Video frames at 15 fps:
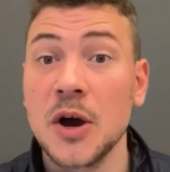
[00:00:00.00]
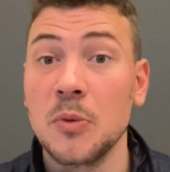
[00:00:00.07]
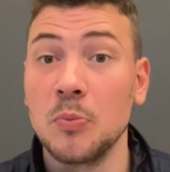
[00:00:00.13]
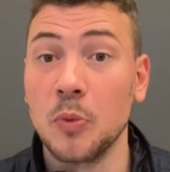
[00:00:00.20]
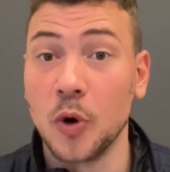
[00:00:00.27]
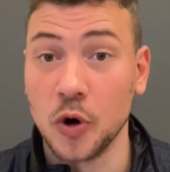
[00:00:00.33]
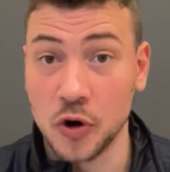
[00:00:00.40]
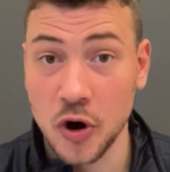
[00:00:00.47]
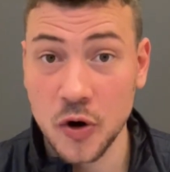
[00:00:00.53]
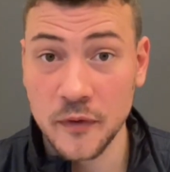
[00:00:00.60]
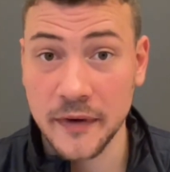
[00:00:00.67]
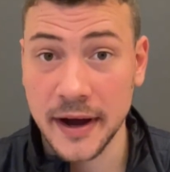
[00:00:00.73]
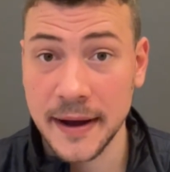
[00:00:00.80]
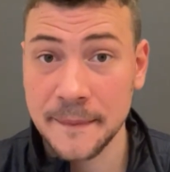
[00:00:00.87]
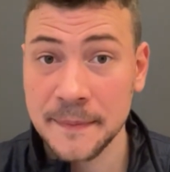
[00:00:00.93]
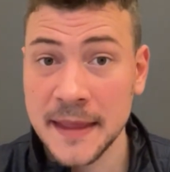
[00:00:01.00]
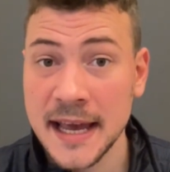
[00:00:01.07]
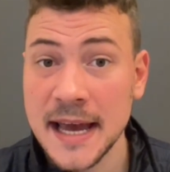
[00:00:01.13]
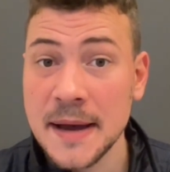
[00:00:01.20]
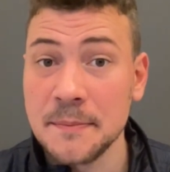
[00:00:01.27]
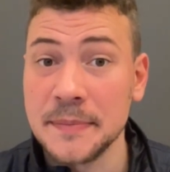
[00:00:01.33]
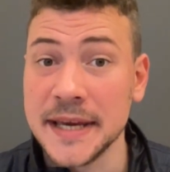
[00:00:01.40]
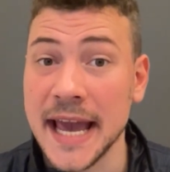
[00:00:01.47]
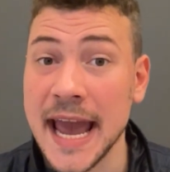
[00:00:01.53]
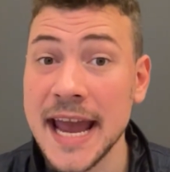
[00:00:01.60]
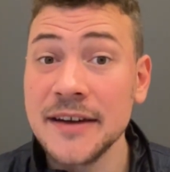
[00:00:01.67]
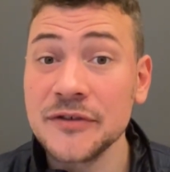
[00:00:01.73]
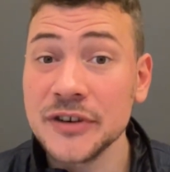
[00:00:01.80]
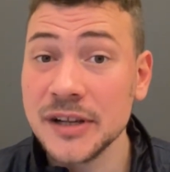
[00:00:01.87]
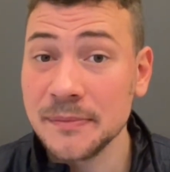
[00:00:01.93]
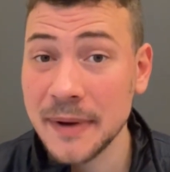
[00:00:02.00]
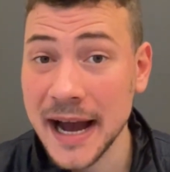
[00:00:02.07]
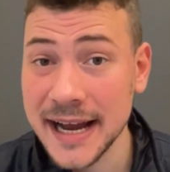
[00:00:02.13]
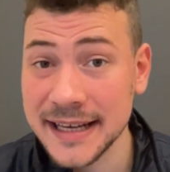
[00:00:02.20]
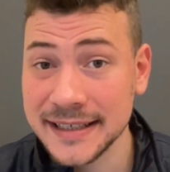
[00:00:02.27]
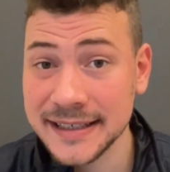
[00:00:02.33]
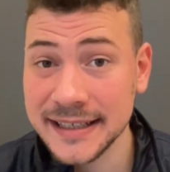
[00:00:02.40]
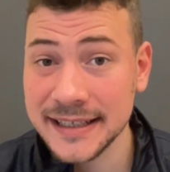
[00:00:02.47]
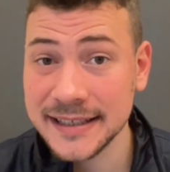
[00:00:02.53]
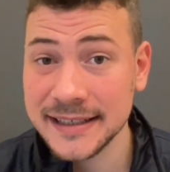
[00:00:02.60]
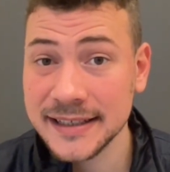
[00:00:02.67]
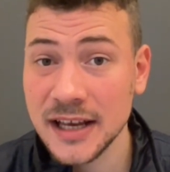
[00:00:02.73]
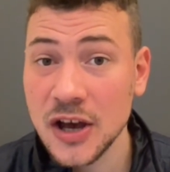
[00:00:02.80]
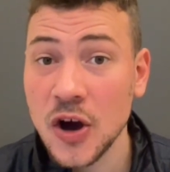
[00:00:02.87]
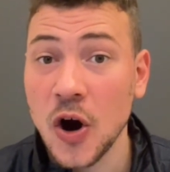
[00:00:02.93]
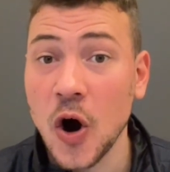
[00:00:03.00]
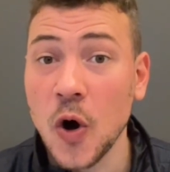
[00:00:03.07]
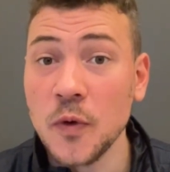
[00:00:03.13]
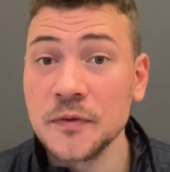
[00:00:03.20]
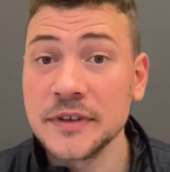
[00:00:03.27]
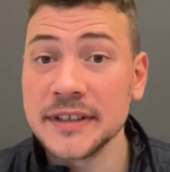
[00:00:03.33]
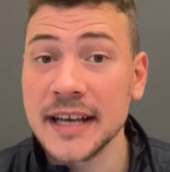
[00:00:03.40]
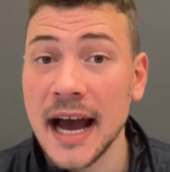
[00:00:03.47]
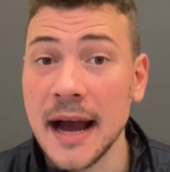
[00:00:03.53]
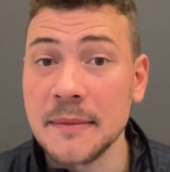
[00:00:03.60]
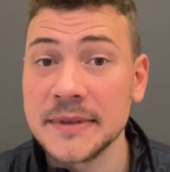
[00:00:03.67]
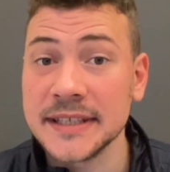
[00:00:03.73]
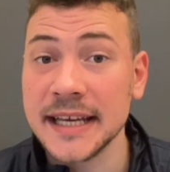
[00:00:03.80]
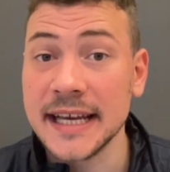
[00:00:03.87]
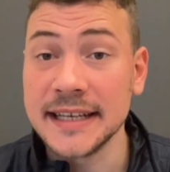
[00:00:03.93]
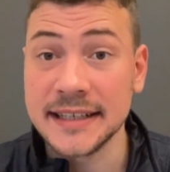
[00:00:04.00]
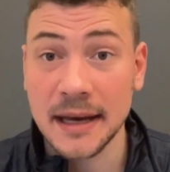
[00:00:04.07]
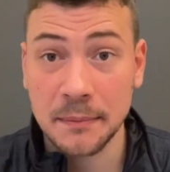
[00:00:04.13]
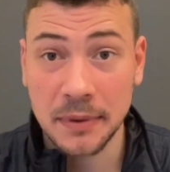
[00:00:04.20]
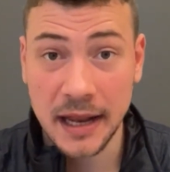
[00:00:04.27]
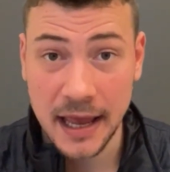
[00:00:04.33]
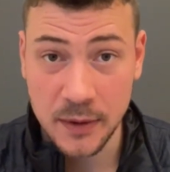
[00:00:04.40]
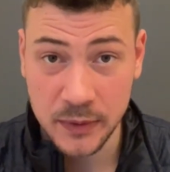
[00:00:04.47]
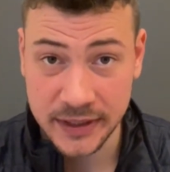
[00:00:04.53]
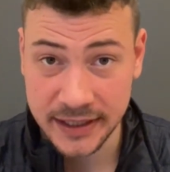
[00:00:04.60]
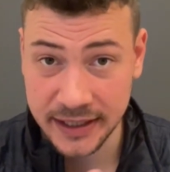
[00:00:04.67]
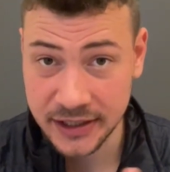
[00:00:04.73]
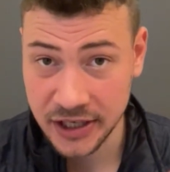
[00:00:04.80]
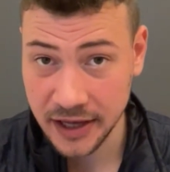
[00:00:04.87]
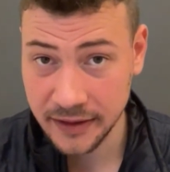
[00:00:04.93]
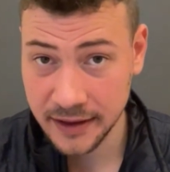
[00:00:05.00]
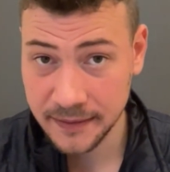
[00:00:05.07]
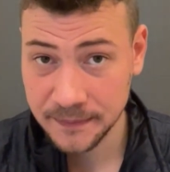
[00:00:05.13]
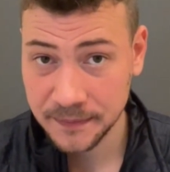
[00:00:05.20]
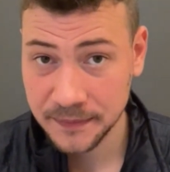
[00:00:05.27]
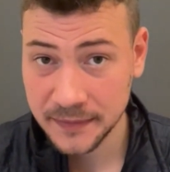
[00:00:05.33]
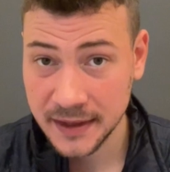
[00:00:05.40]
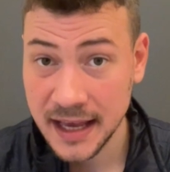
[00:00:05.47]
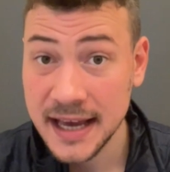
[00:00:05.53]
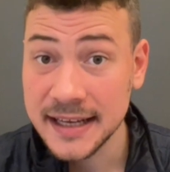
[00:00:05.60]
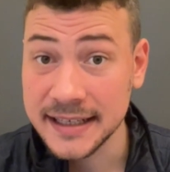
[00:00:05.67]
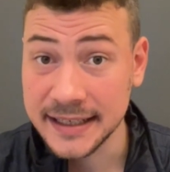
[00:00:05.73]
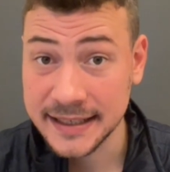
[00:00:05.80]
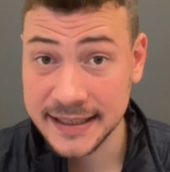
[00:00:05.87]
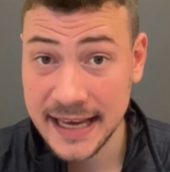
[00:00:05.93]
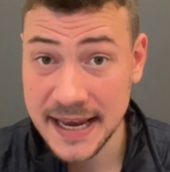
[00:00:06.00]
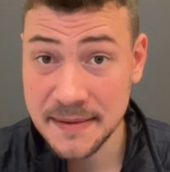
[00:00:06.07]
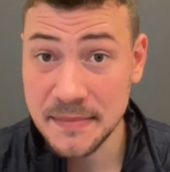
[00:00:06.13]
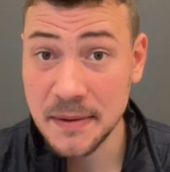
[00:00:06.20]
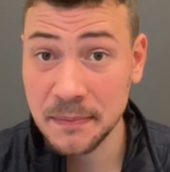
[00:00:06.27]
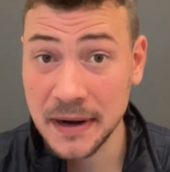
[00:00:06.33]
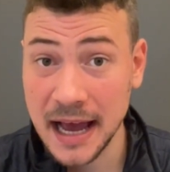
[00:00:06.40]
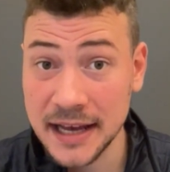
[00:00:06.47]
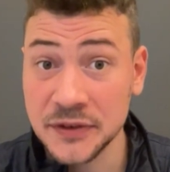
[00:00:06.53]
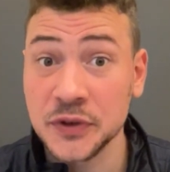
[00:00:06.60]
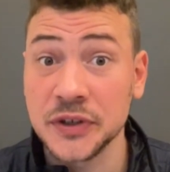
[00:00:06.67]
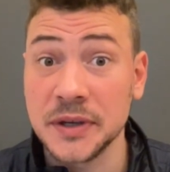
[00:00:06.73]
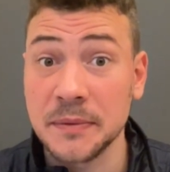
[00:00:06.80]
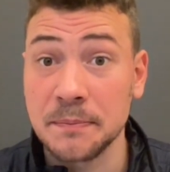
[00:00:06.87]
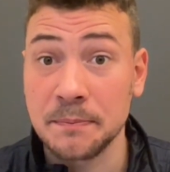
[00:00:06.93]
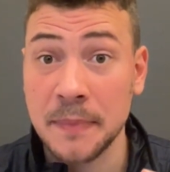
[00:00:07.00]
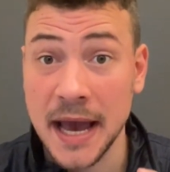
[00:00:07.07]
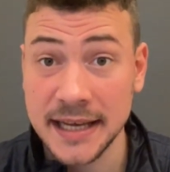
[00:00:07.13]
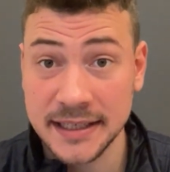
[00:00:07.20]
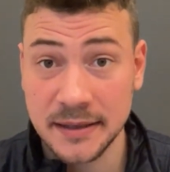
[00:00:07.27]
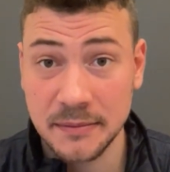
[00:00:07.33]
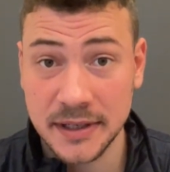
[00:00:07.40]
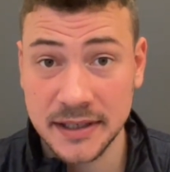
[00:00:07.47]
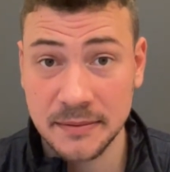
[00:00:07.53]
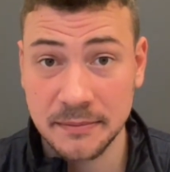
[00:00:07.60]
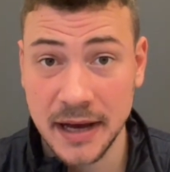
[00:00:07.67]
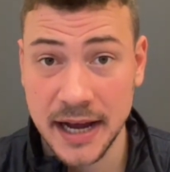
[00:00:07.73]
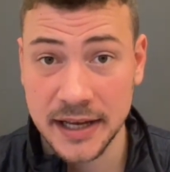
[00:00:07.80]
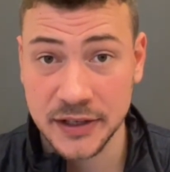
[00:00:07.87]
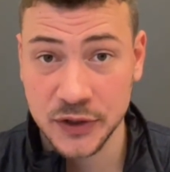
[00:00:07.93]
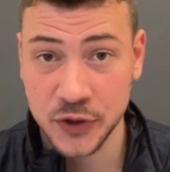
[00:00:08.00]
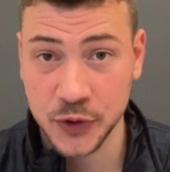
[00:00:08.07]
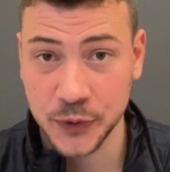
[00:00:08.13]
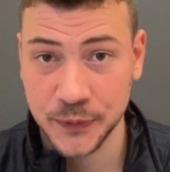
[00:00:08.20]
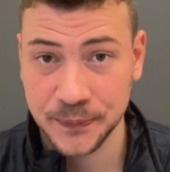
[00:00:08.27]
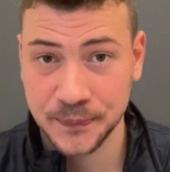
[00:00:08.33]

Moreover, behavioral biases oftentimes interplay with each other. The same applies to the pessimism bias too.